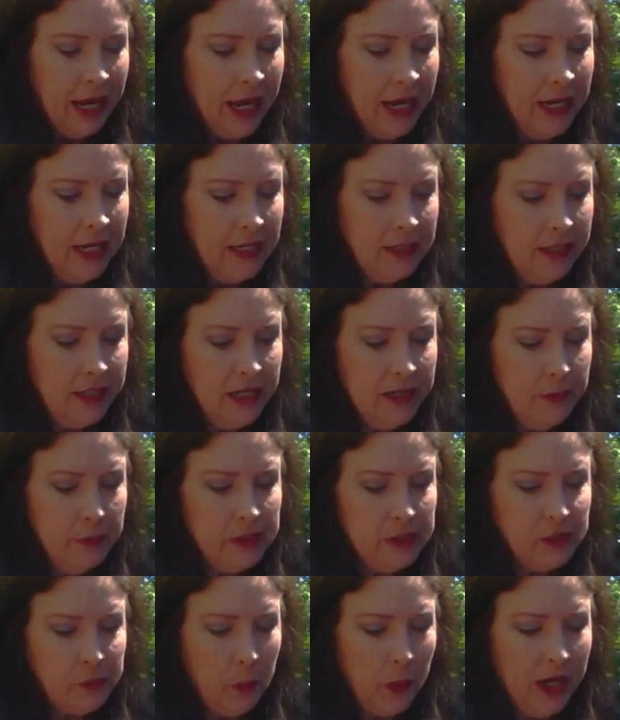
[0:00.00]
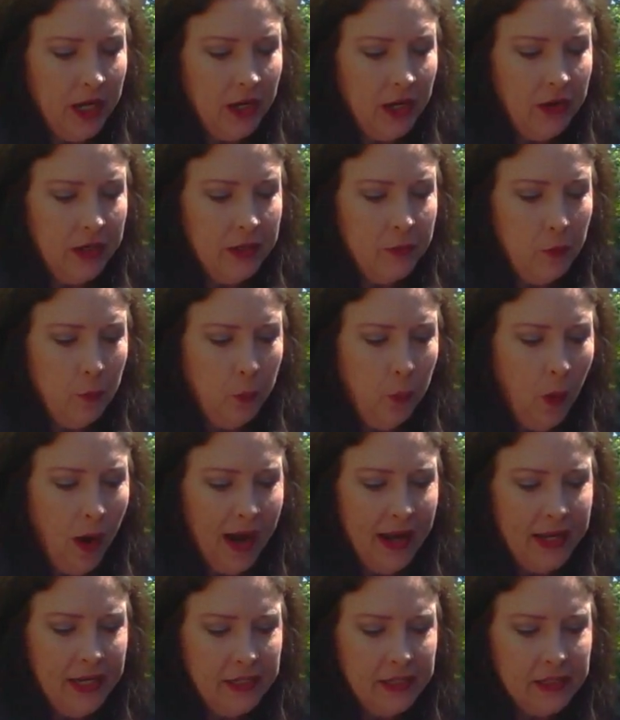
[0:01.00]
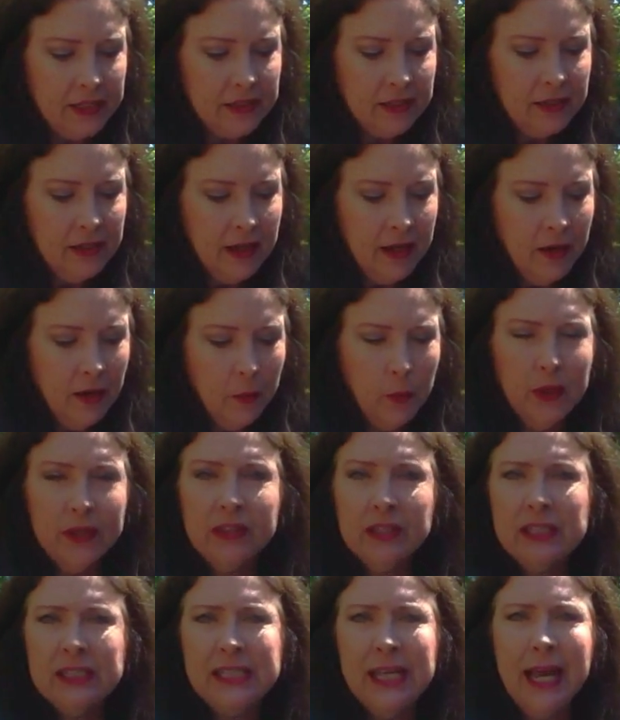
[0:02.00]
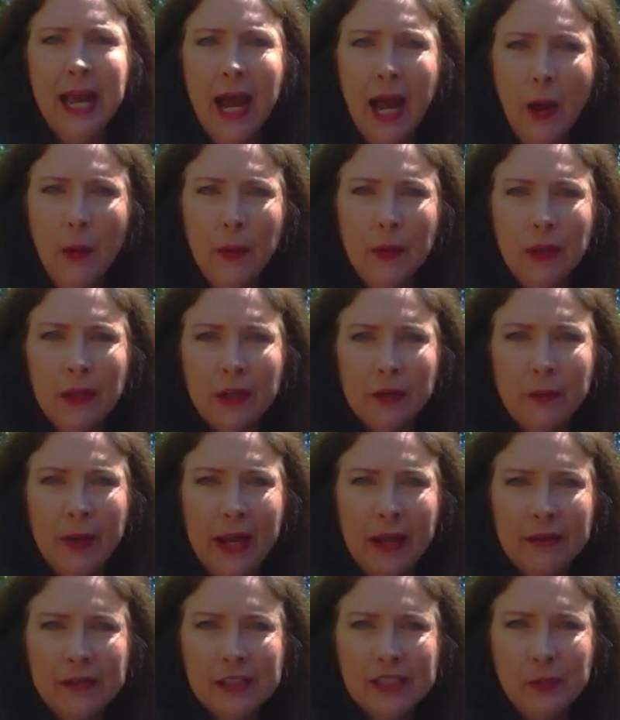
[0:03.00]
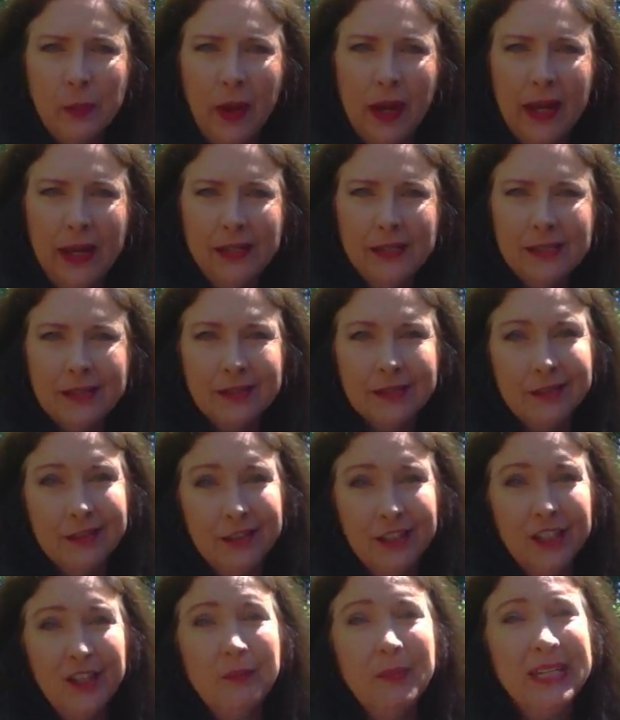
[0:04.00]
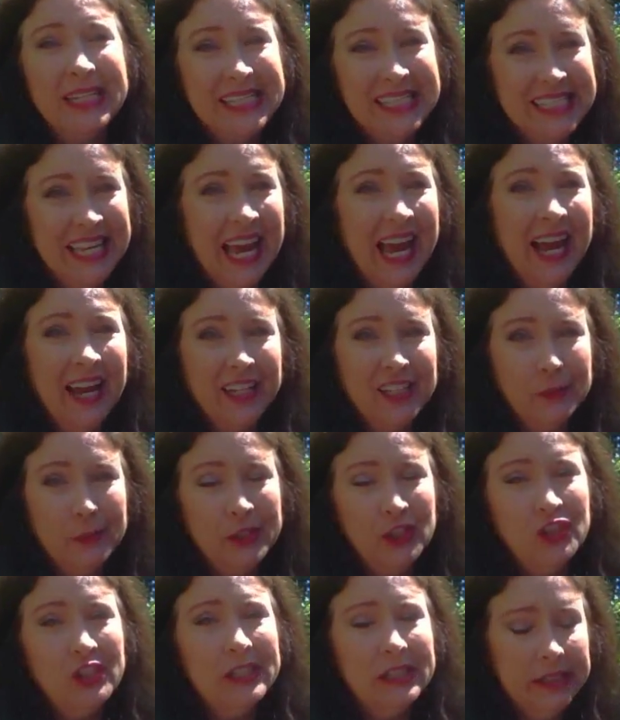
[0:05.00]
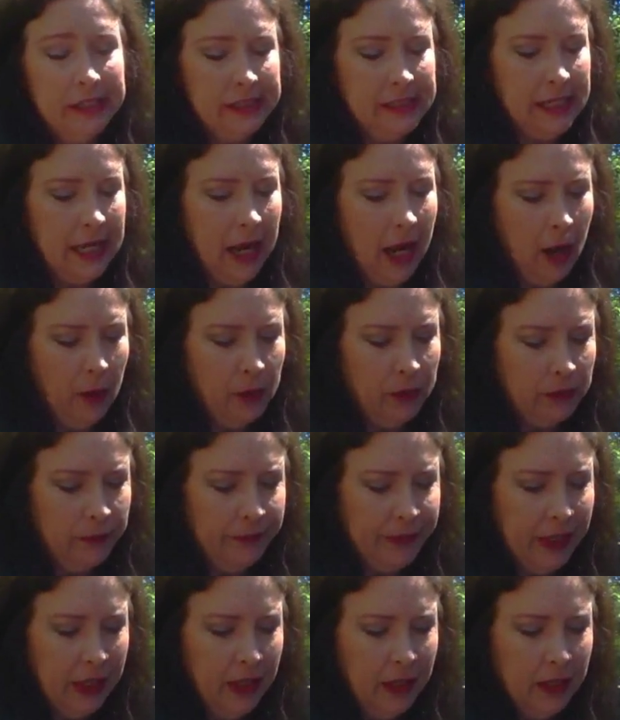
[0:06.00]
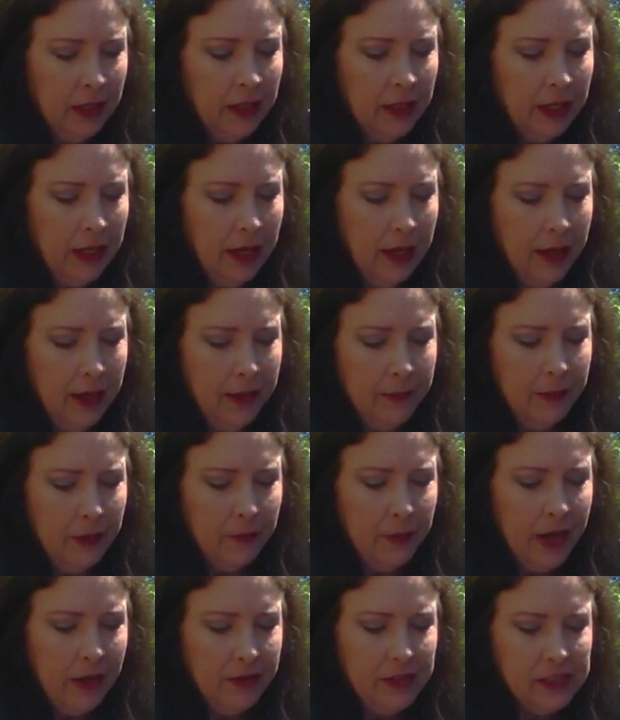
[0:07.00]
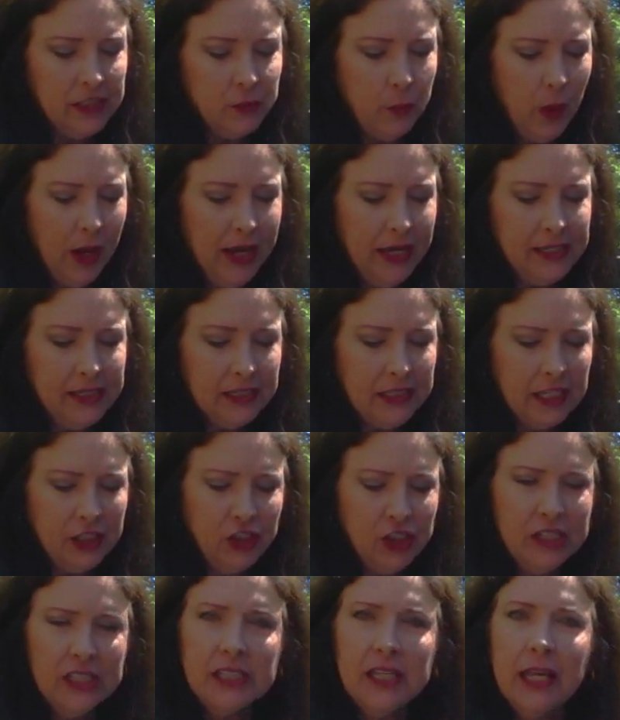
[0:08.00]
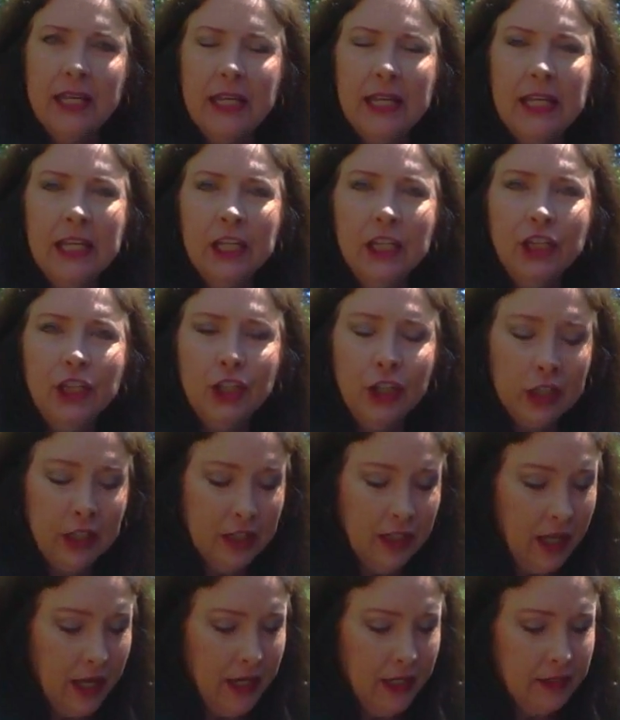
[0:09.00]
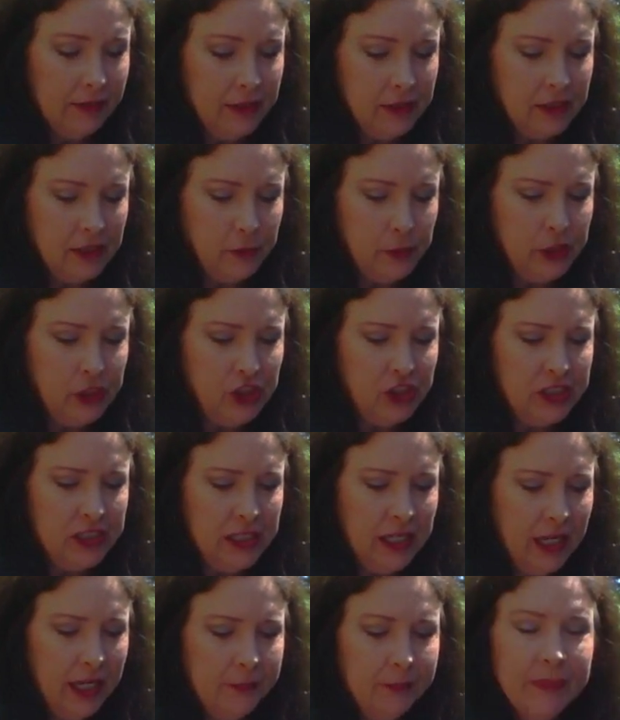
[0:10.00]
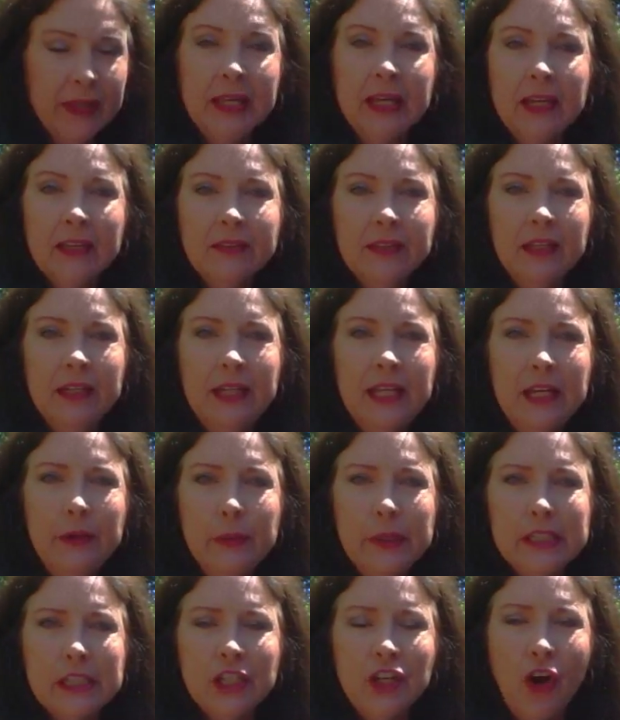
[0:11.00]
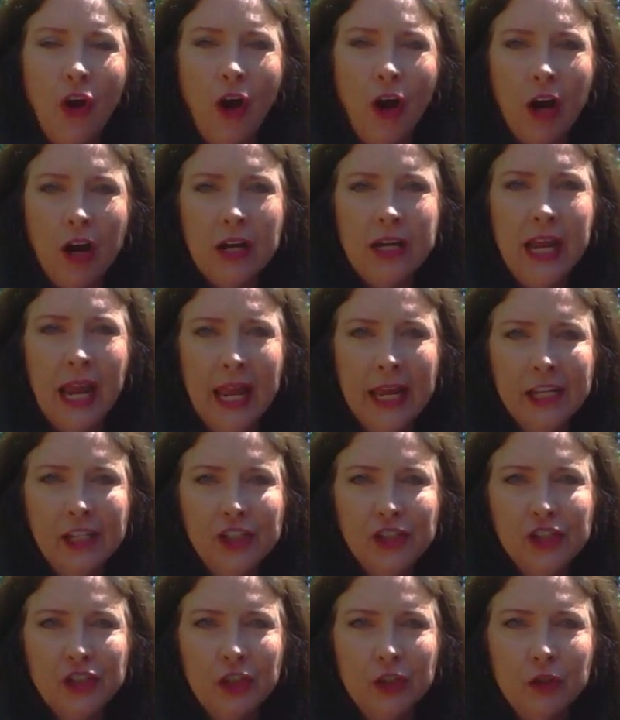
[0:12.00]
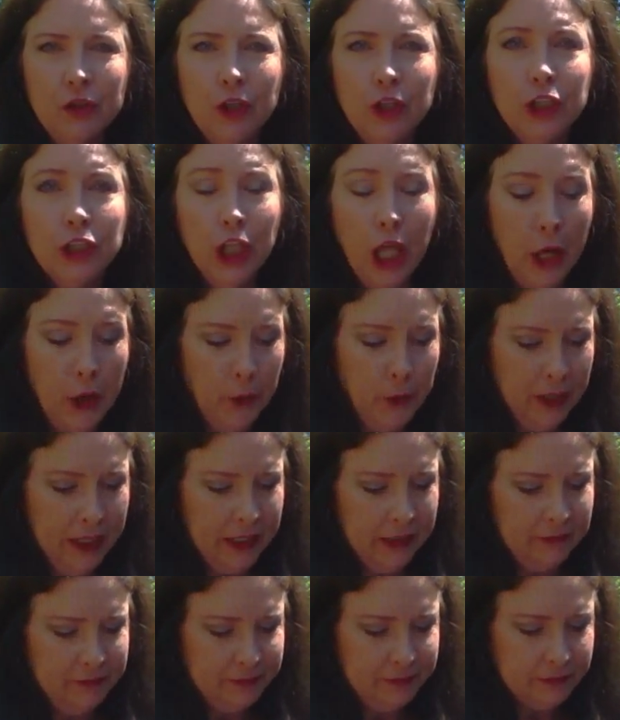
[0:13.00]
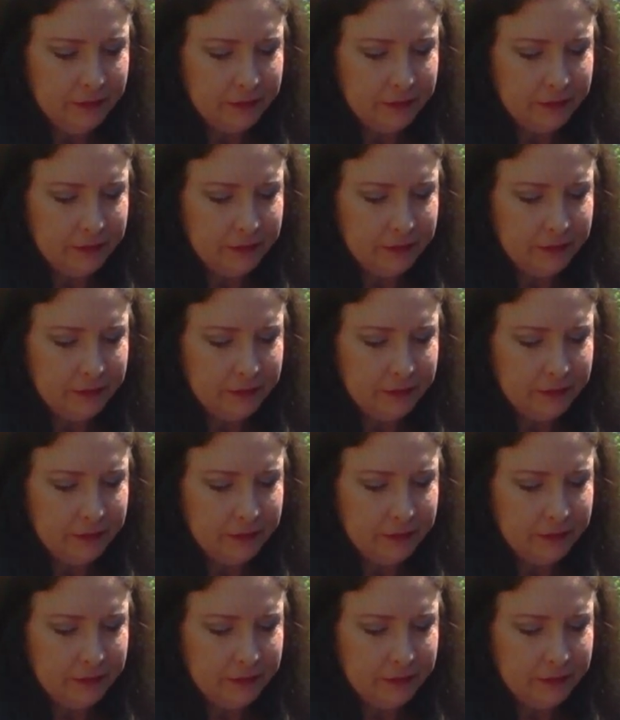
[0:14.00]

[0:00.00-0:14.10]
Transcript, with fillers: and he was wearing white with a towel around his waist, could have been a sash, but she said towel uh, around his waist. And she said it looked like, and this is what she said, that he was an archangel glowing,